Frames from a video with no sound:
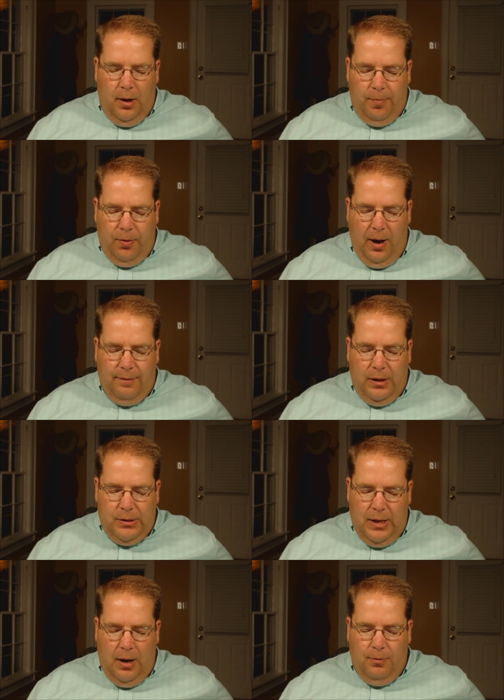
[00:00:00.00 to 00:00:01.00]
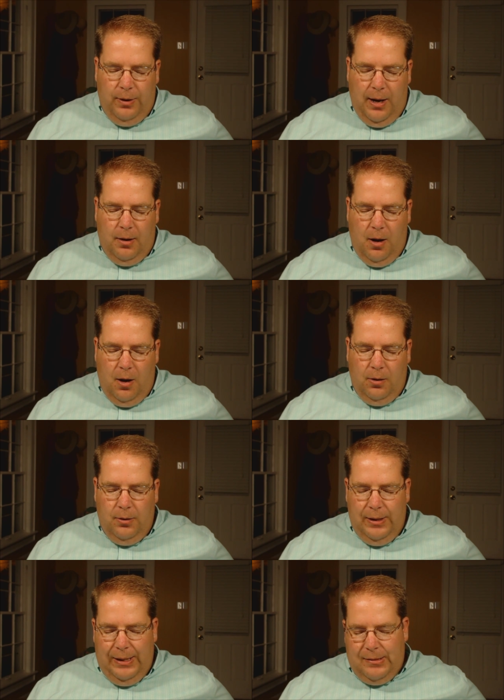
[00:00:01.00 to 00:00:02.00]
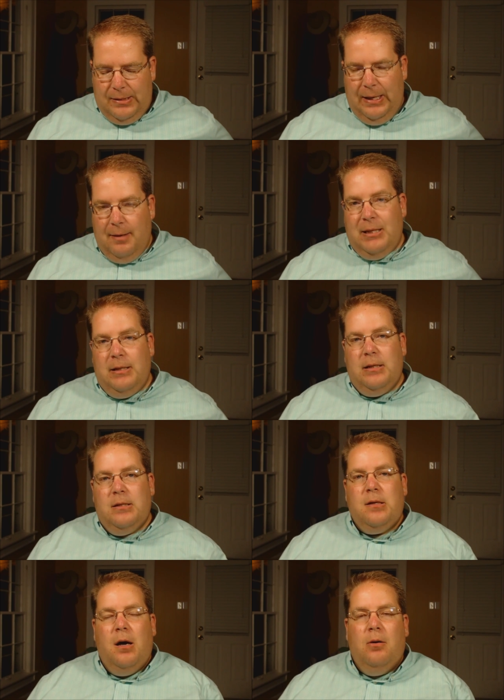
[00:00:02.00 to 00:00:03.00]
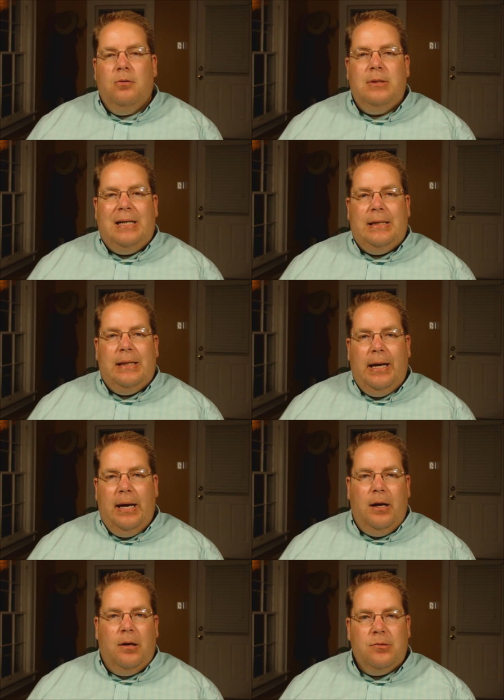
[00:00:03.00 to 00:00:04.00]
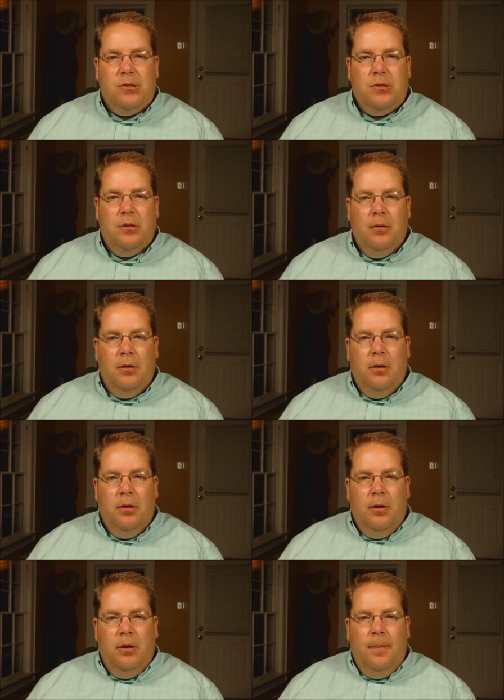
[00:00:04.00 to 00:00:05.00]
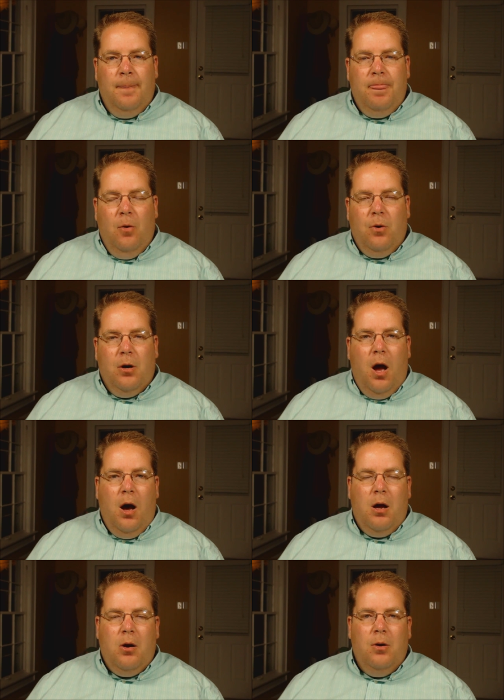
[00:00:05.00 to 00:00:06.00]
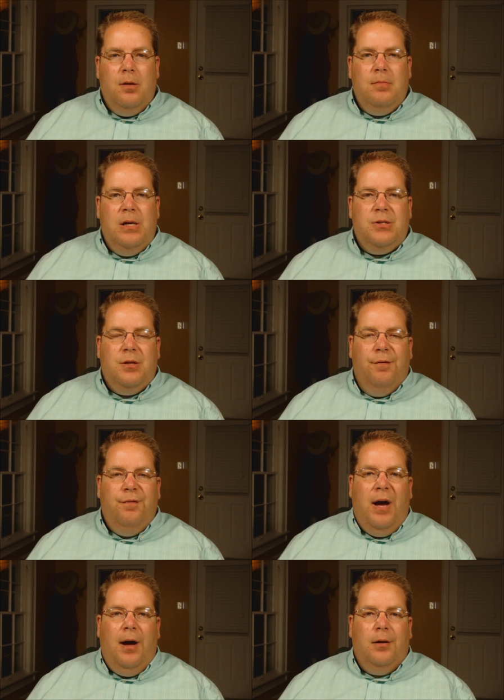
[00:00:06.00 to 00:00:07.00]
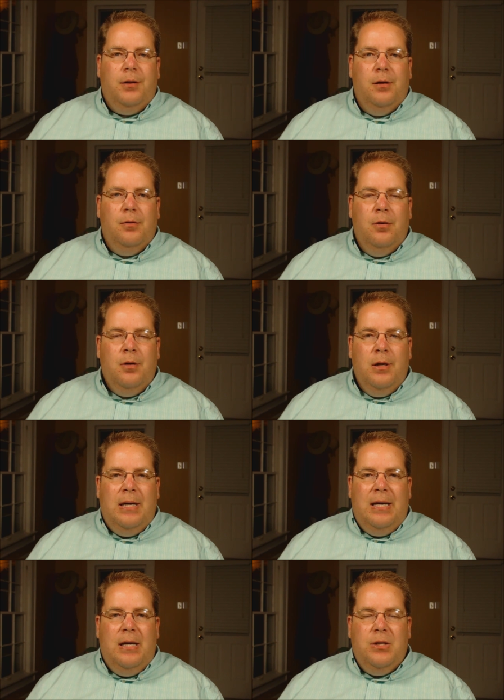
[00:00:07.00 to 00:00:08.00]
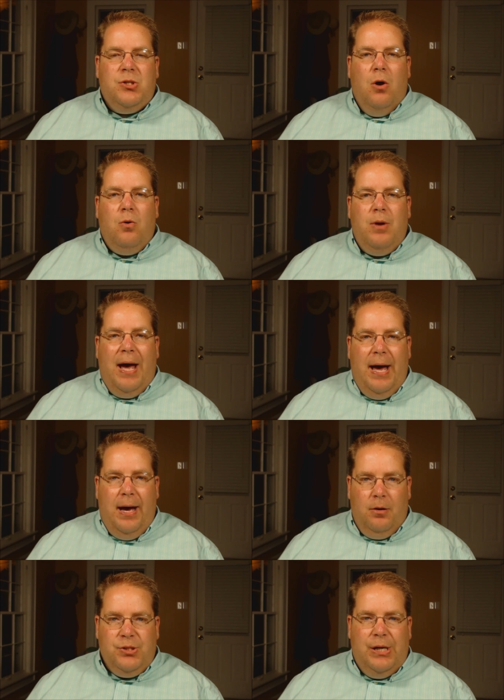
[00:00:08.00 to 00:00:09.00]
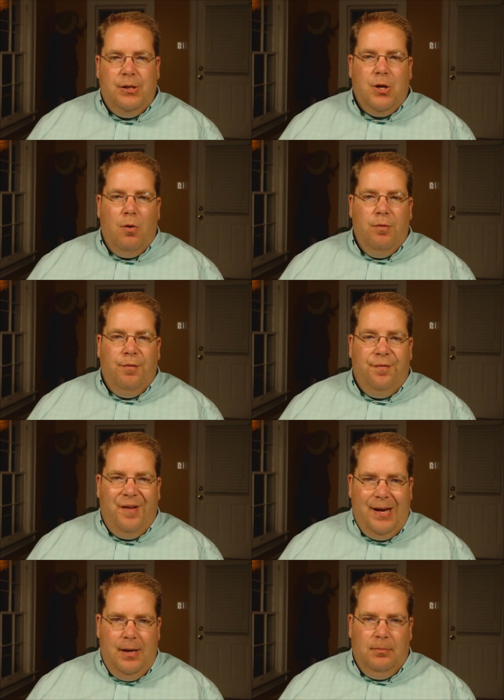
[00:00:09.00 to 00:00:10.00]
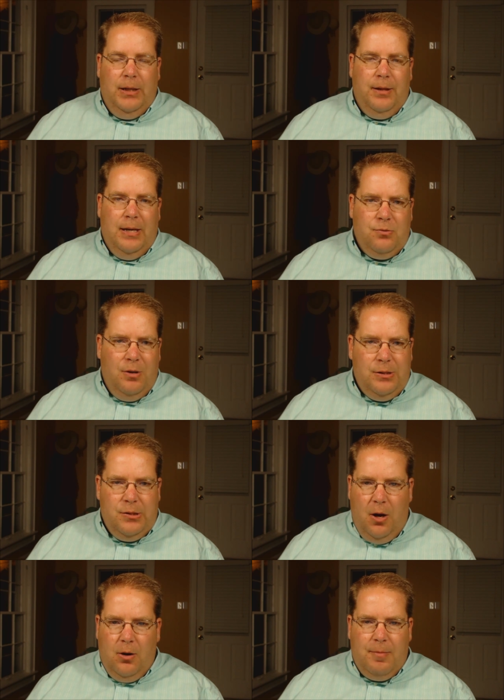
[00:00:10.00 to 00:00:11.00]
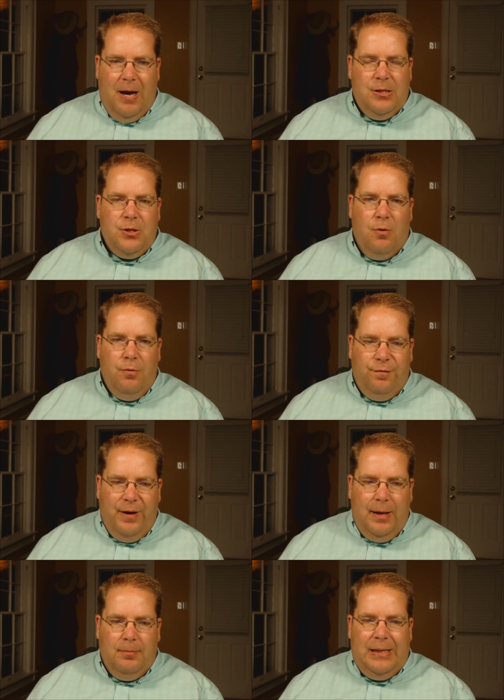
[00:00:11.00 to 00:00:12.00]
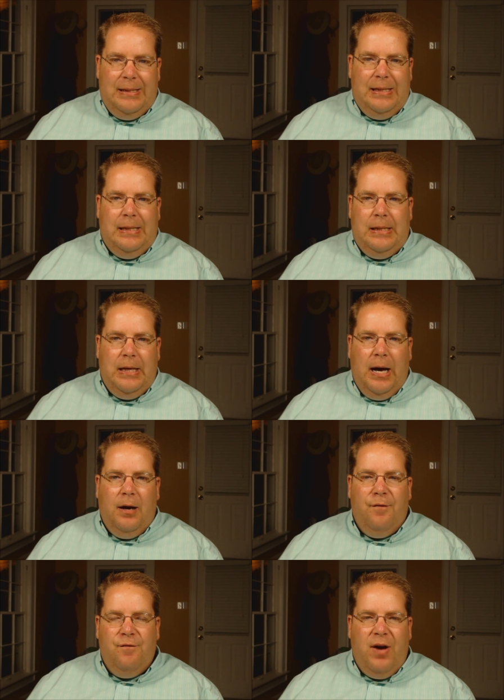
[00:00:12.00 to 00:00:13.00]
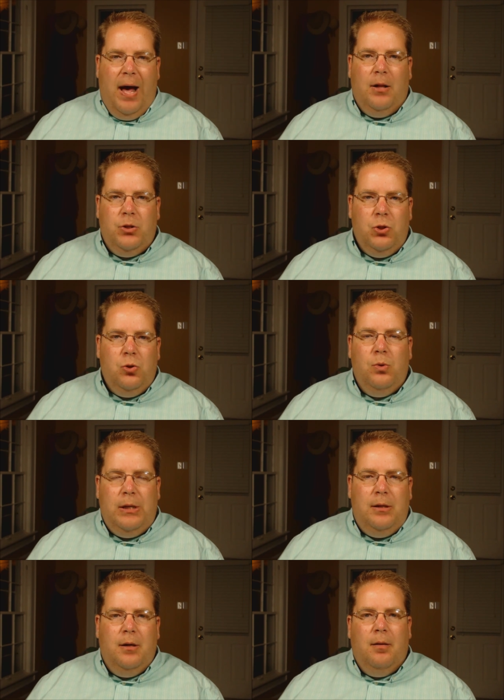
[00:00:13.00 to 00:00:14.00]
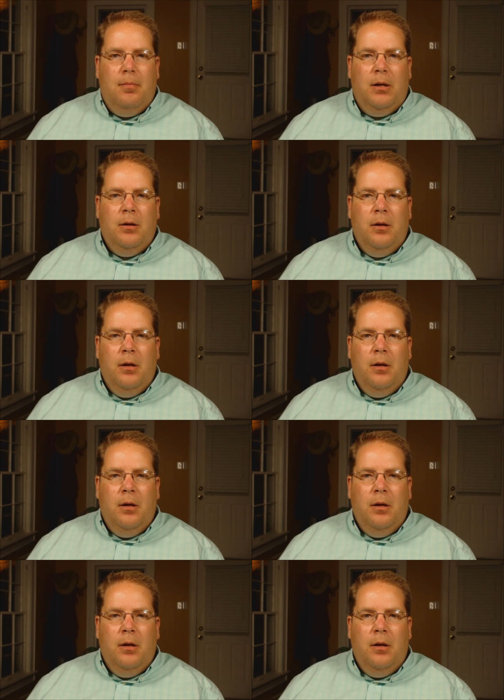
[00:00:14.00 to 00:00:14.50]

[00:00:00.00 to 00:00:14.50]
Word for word: A prophet is not without honor except in his own house. The word honor, it means to value. His own house, his own family. That's what he's talking about. His own family did not value him.